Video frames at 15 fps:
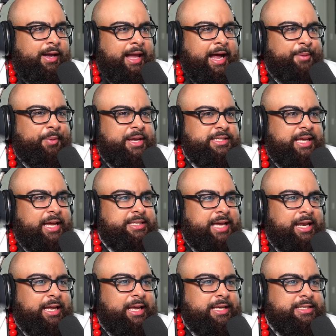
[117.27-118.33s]
I mean, it's like it's
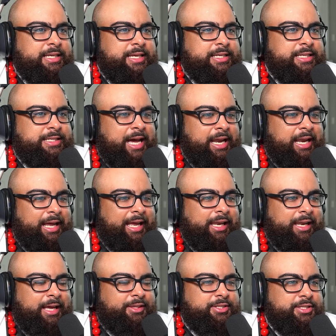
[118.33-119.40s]
kind of it's kind of like
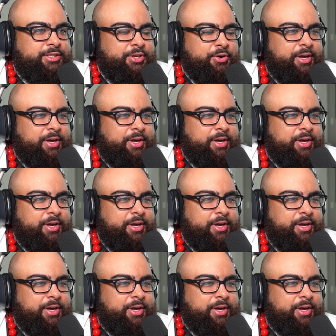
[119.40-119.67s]
linked to the Soul